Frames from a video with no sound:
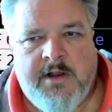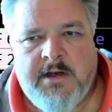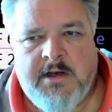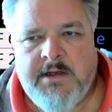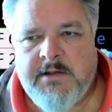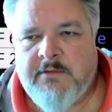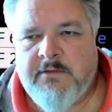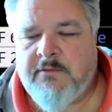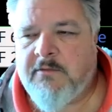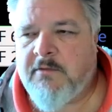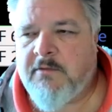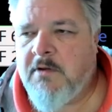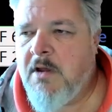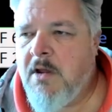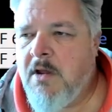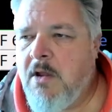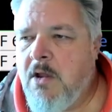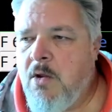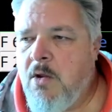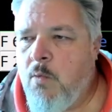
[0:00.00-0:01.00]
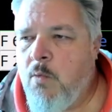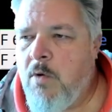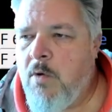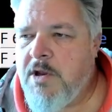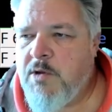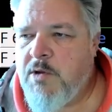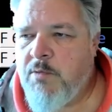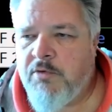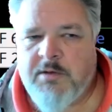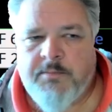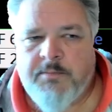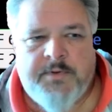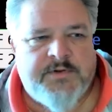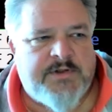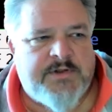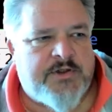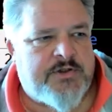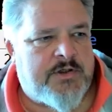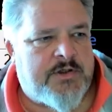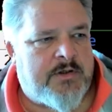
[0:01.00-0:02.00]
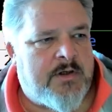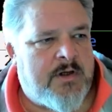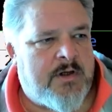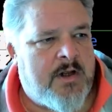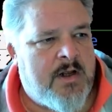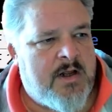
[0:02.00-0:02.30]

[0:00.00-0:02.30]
is, where you want to position.